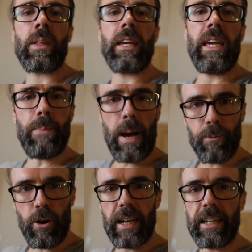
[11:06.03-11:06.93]
keep
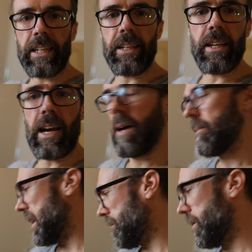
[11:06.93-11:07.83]
upgrading it,
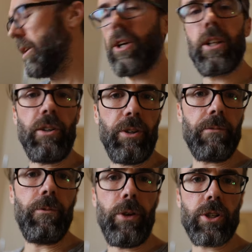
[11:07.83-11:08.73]
keep, you know, clearing
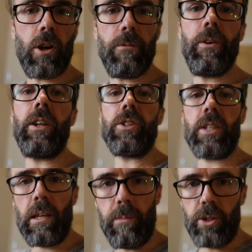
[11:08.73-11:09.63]
the footage off it, and
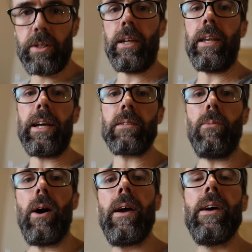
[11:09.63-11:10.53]
just keep using it as
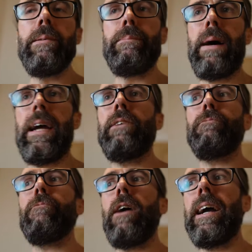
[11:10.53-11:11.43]
my
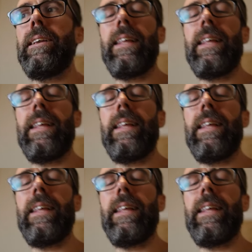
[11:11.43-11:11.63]
main RAID.